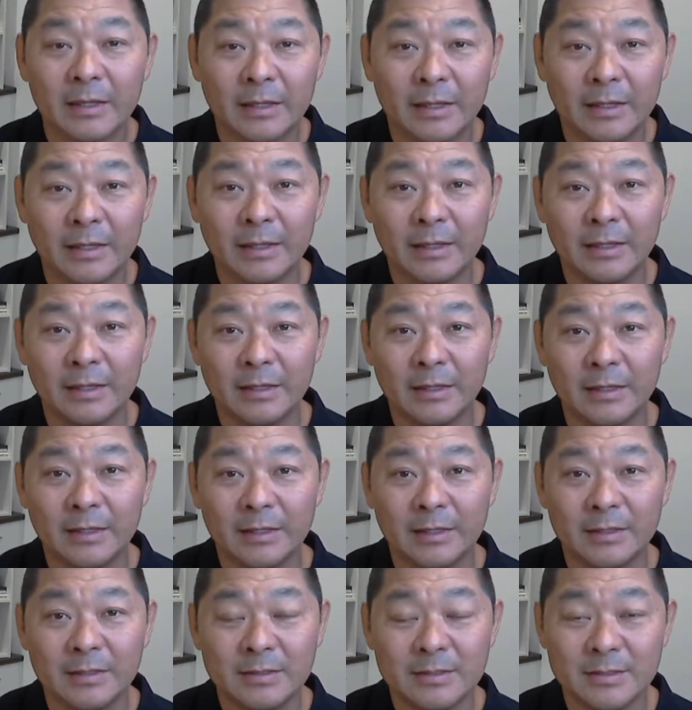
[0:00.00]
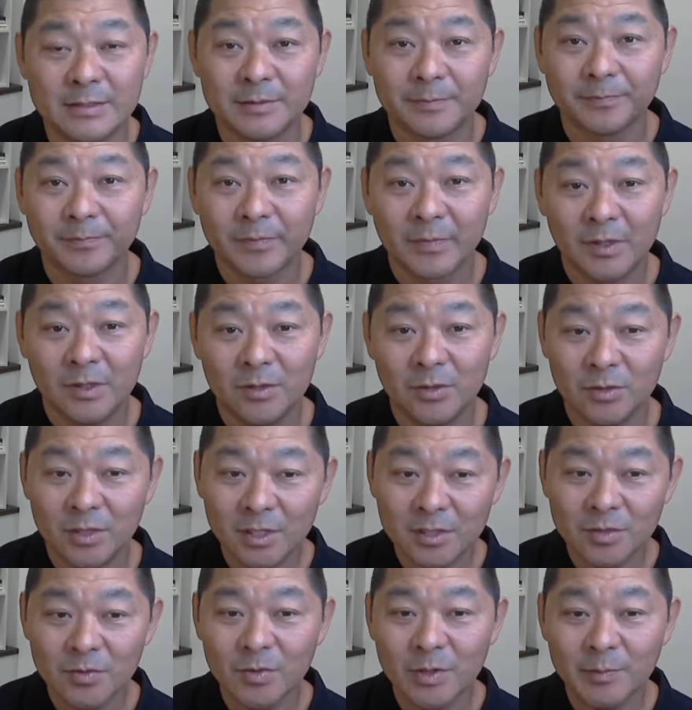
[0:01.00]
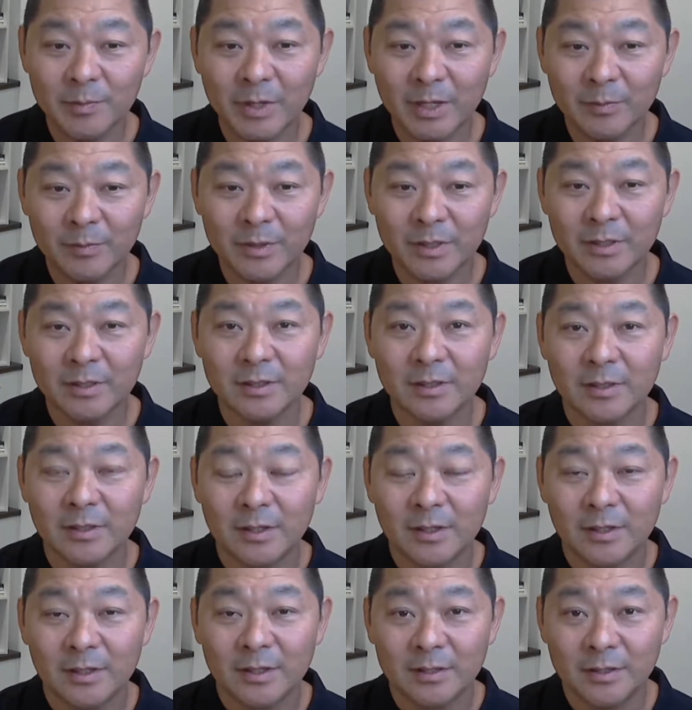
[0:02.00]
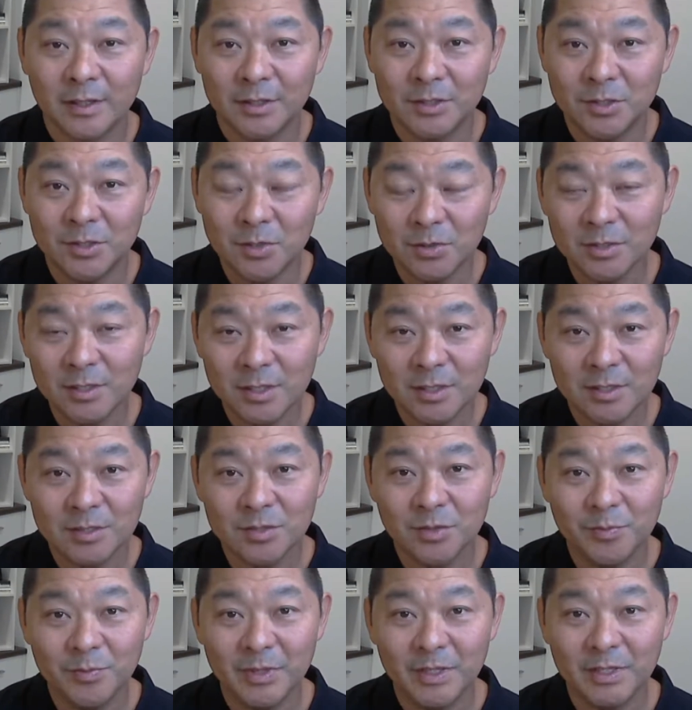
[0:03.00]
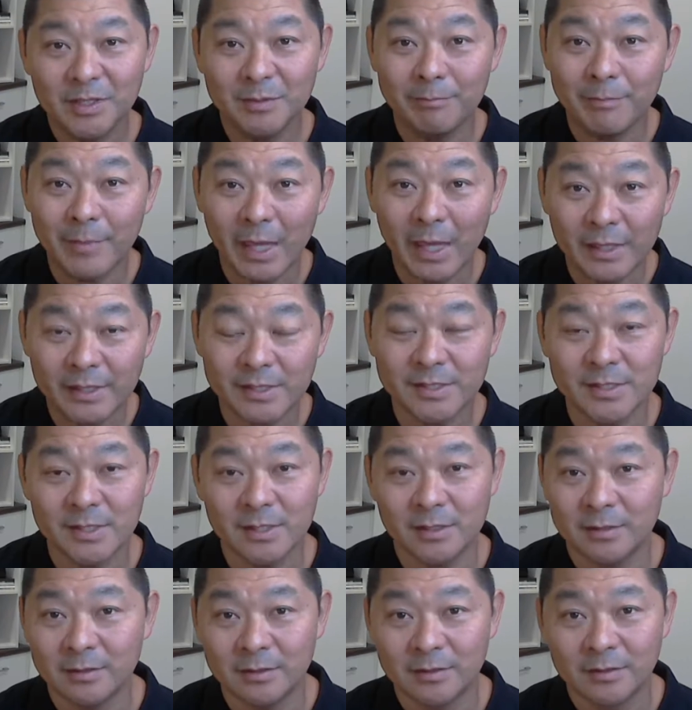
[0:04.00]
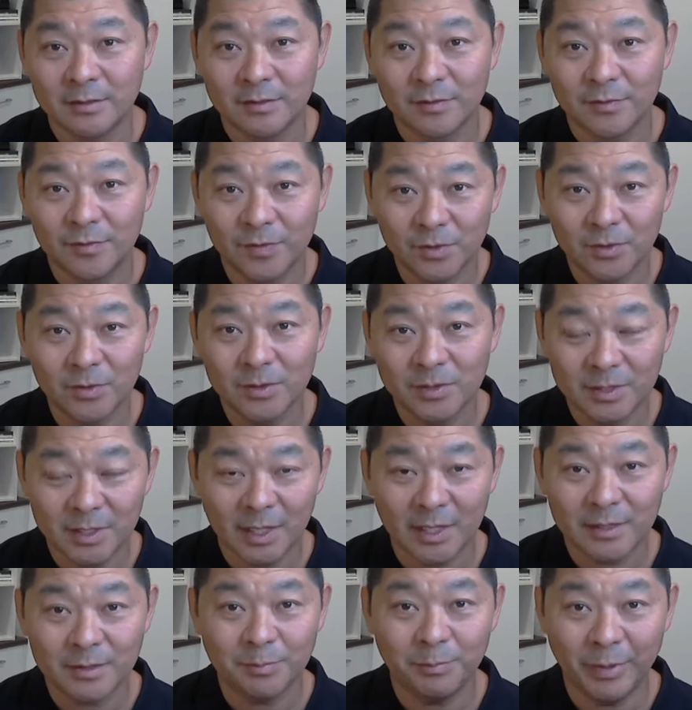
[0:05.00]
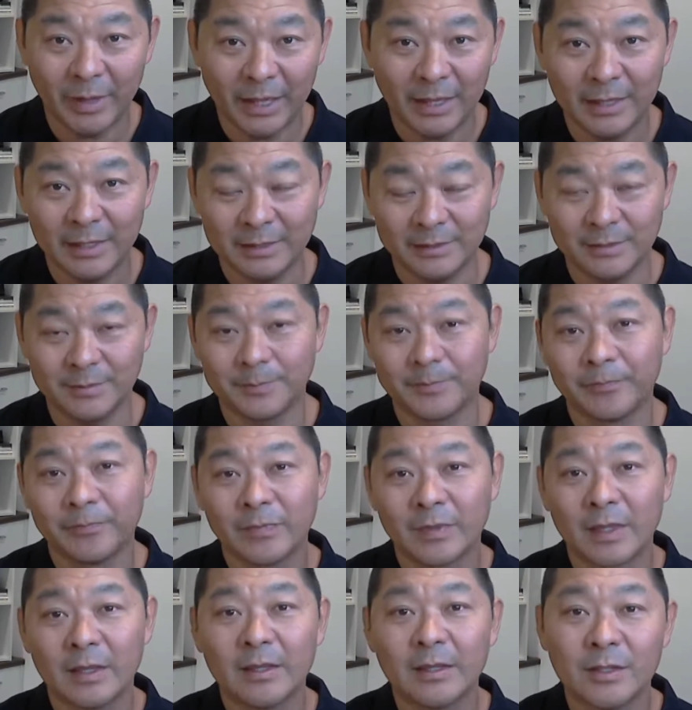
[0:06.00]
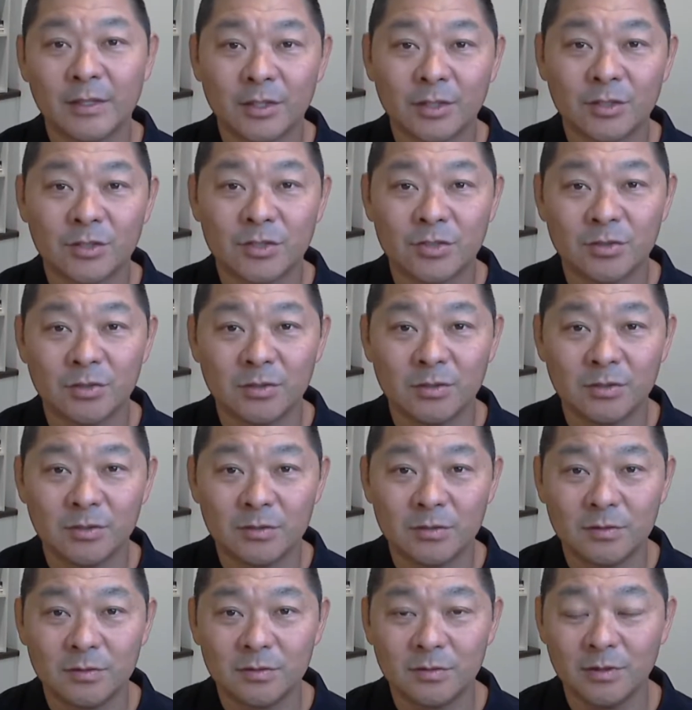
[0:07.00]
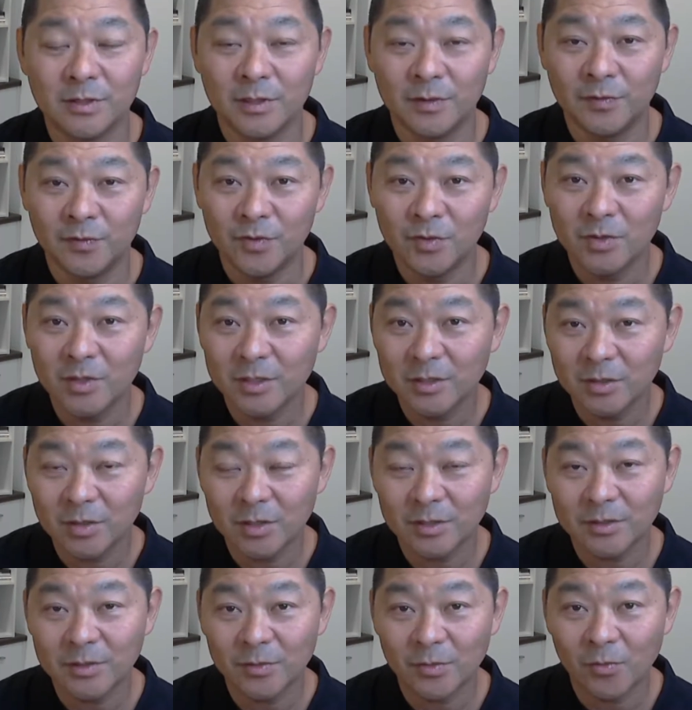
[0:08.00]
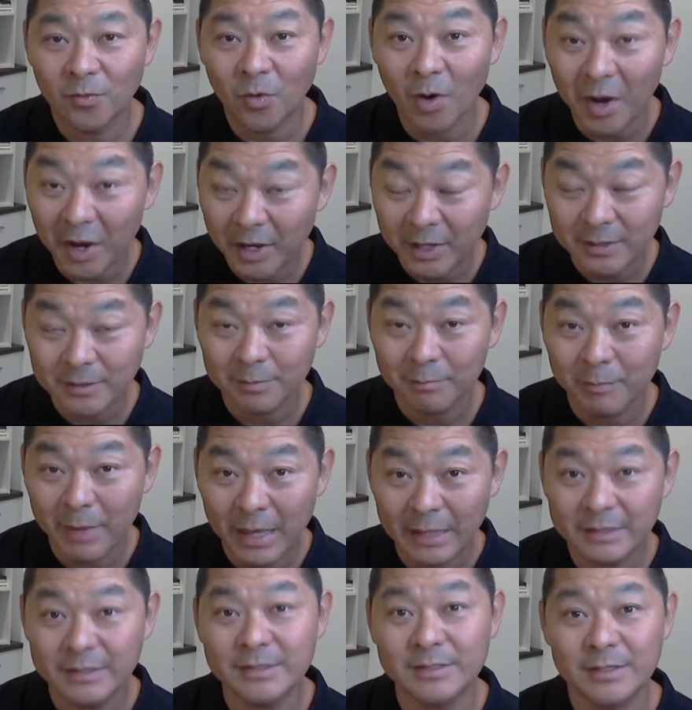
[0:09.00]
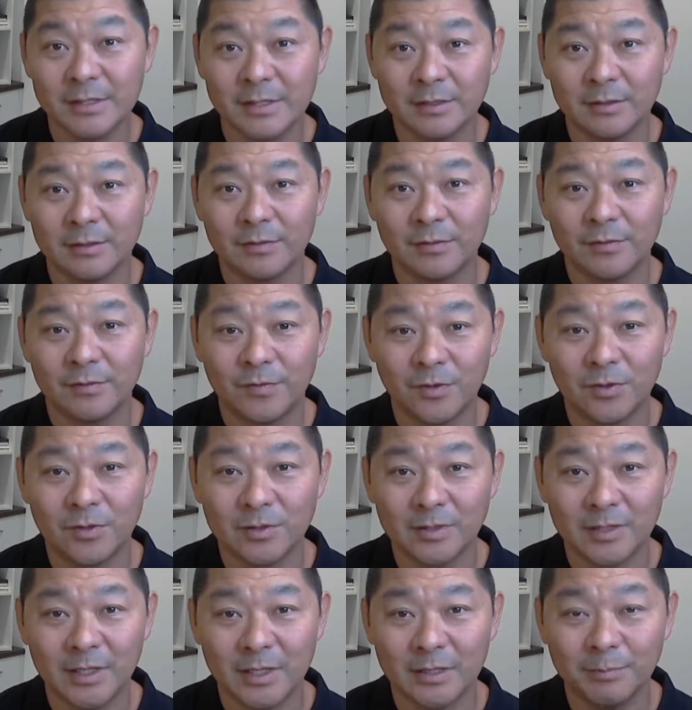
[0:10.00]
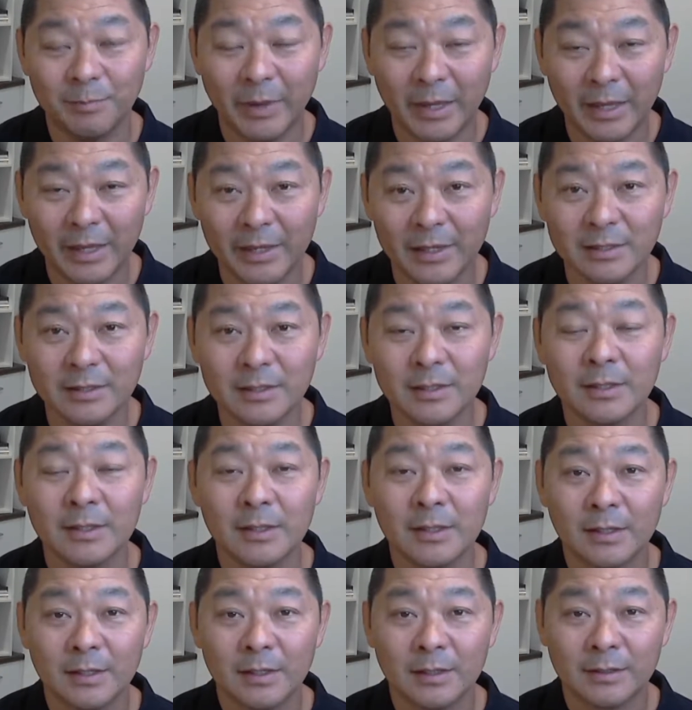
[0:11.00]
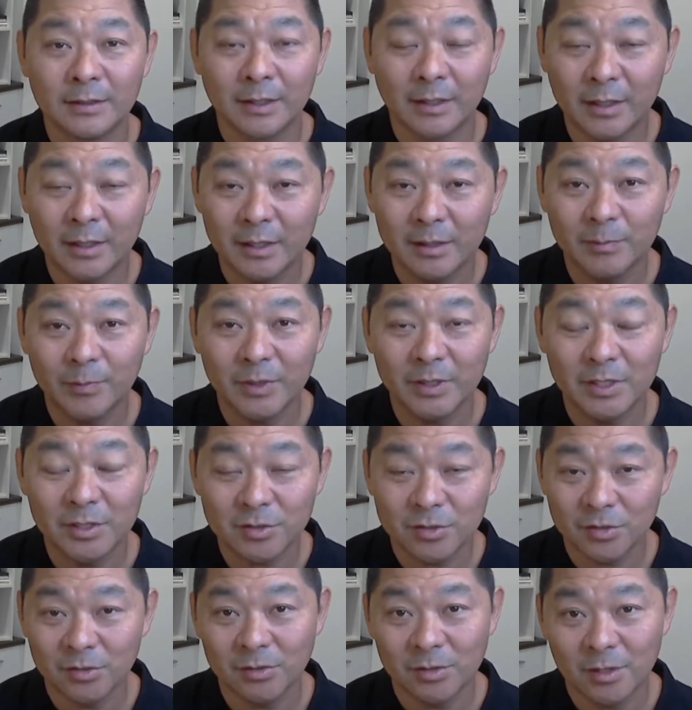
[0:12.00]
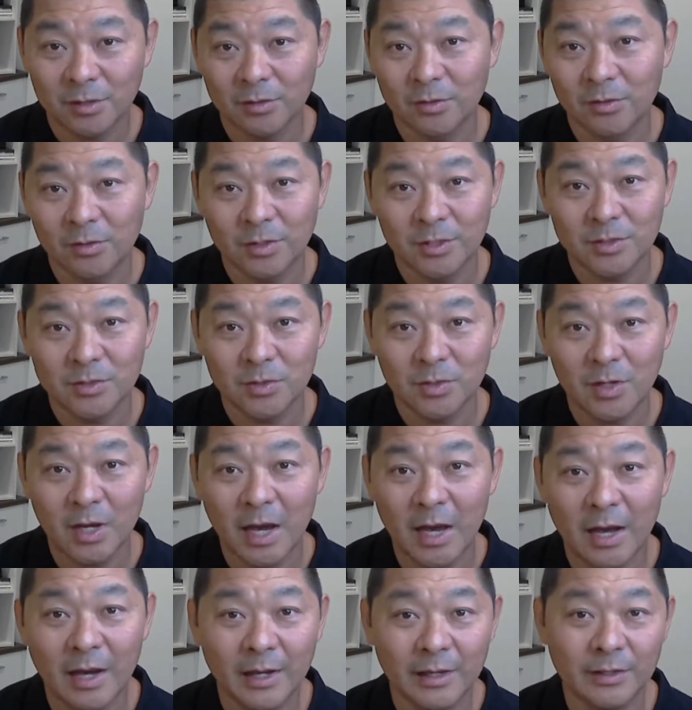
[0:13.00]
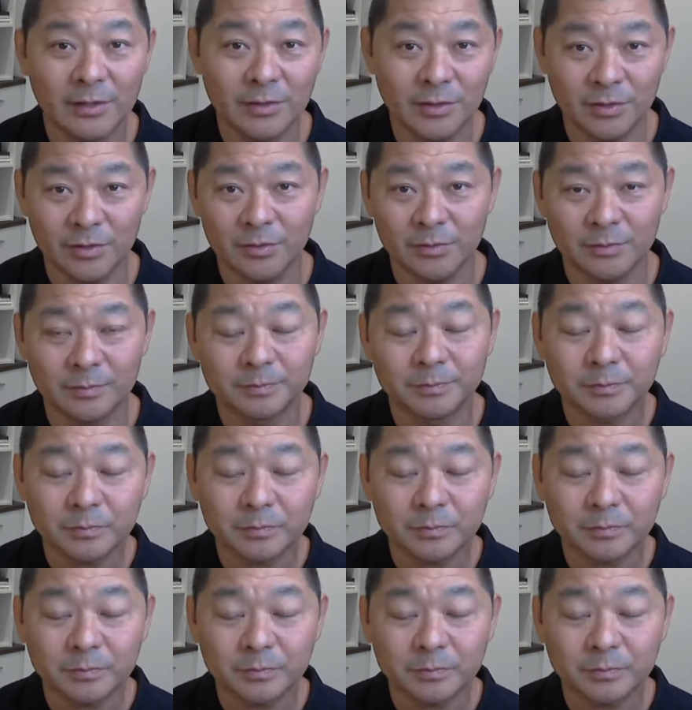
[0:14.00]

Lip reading: And you need to remember that you need to be the medicine for that pain. So if you are not the right medicine for that pain, the company is not going to hire you.